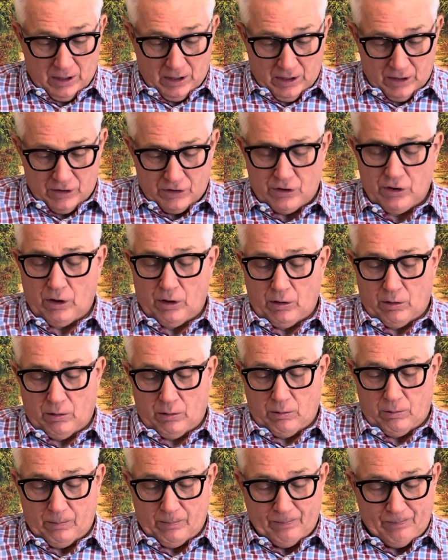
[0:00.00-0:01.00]

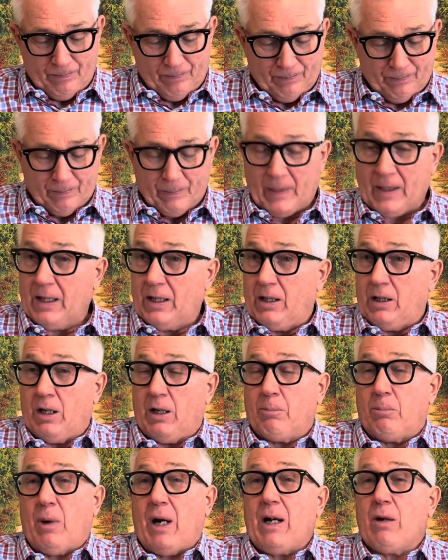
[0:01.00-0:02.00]
So
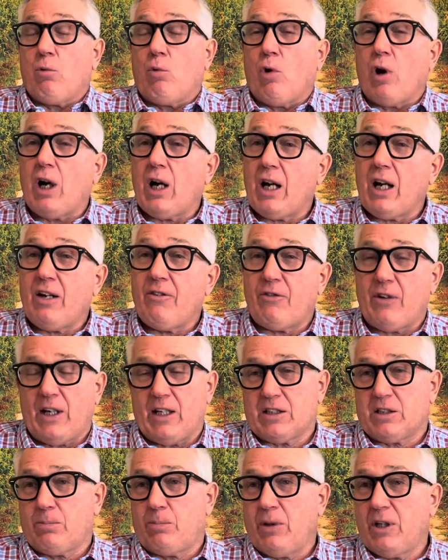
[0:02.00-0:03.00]
my wife
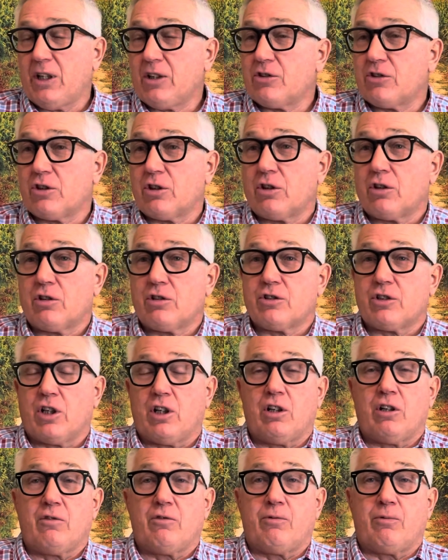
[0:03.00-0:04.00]
has pictures
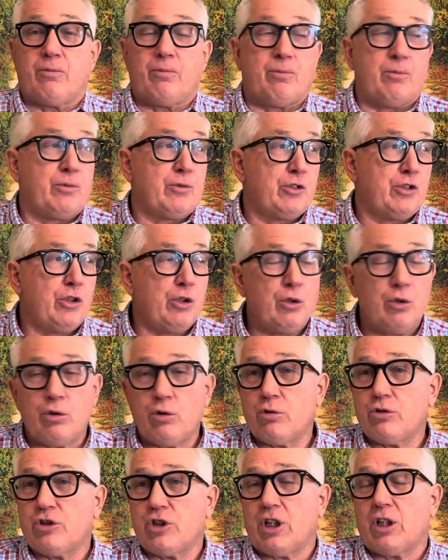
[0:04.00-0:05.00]
of
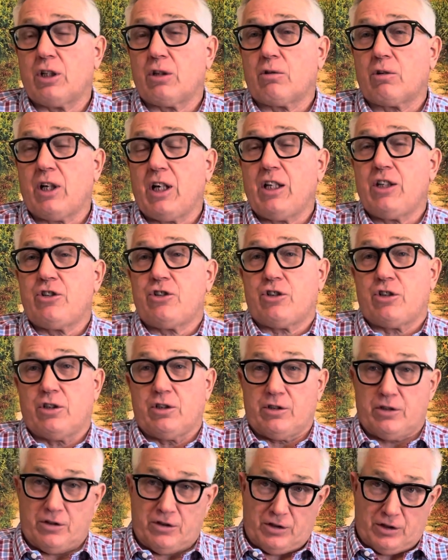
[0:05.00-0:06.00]
2
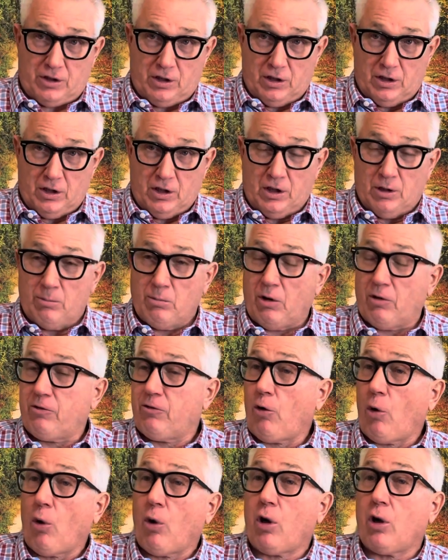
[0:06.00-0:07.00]
generations
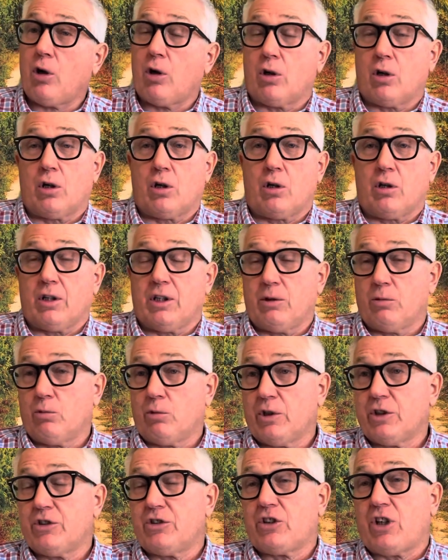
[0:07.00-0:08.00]
before her in
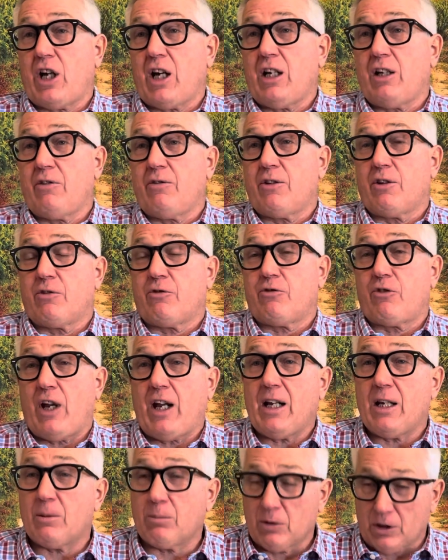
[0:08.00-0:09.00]
one side of the
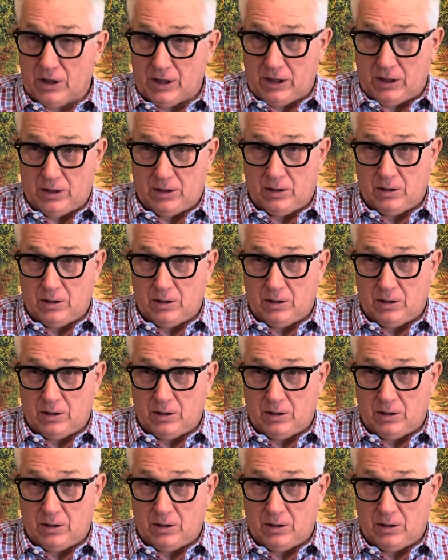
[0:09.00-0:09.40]
family,